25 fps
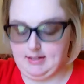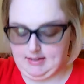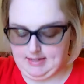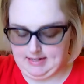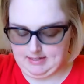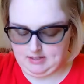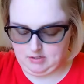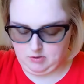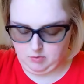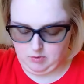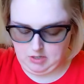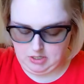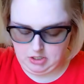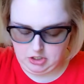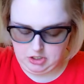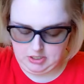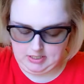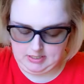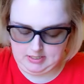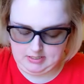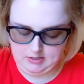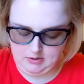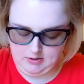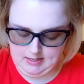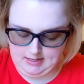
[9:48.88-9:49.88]
let's swatch
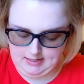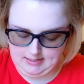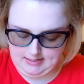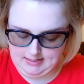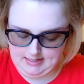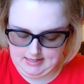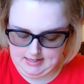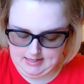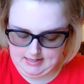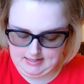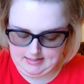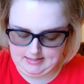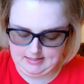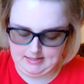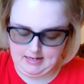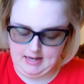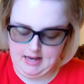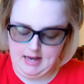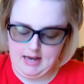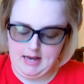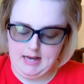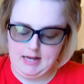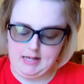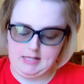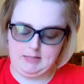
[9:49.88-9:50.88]
these. So this is
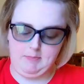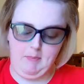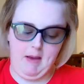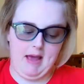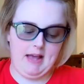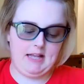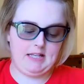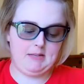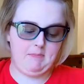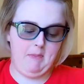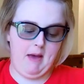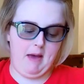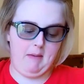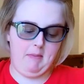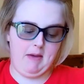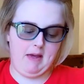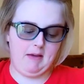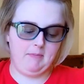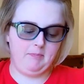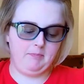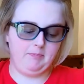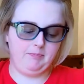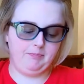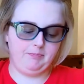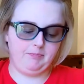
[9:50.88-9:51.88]
Space
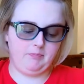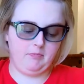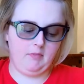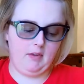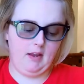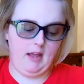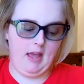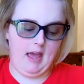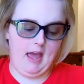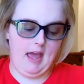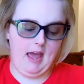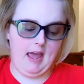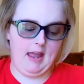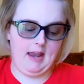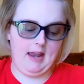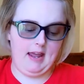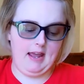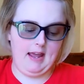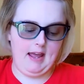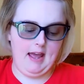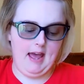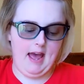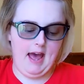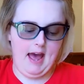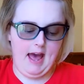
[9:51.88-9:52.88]
Baby, and
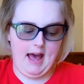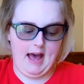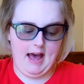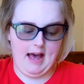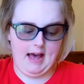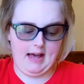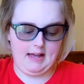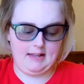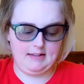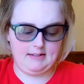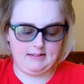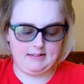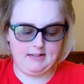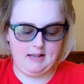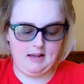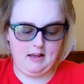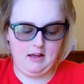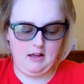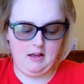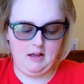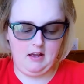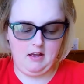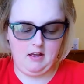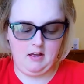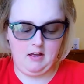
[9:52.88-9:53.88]
it has,
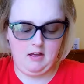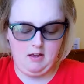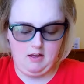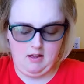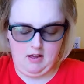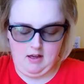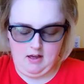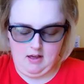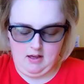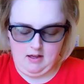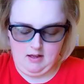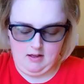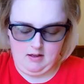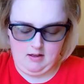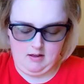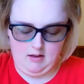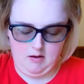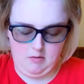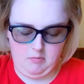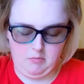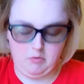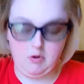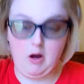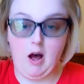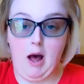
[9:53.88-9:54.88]

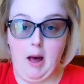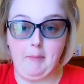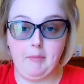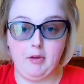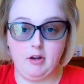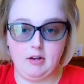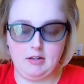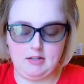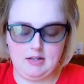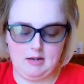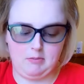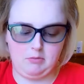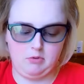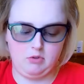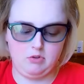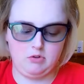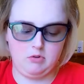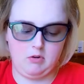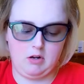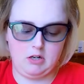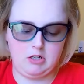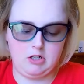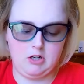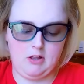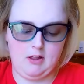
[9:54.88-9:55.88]
I'm going to double
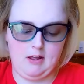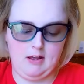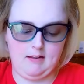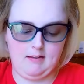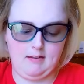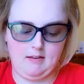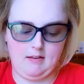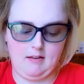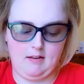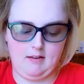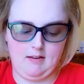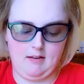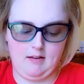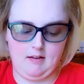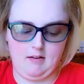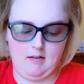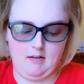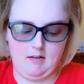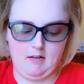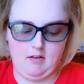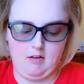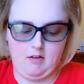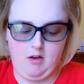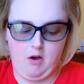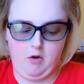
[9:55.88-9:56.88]
swatch this to
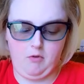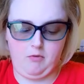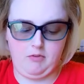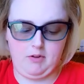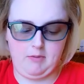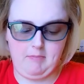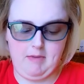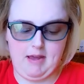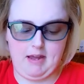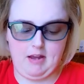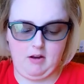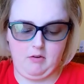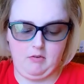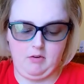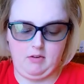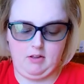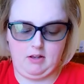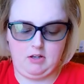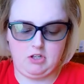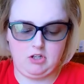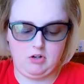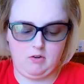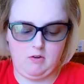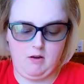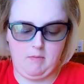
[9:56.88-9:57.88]
hopefully make it really
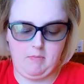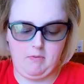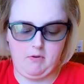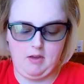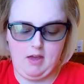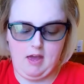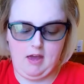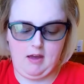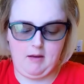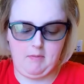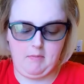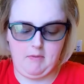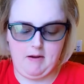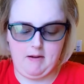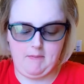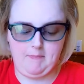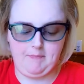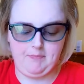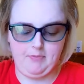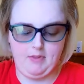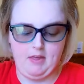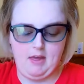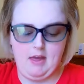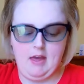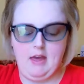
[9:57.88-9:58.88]
show up on camera.
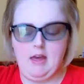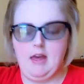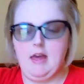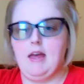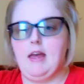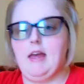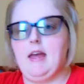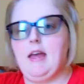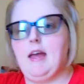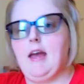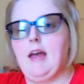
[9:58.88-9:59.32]
It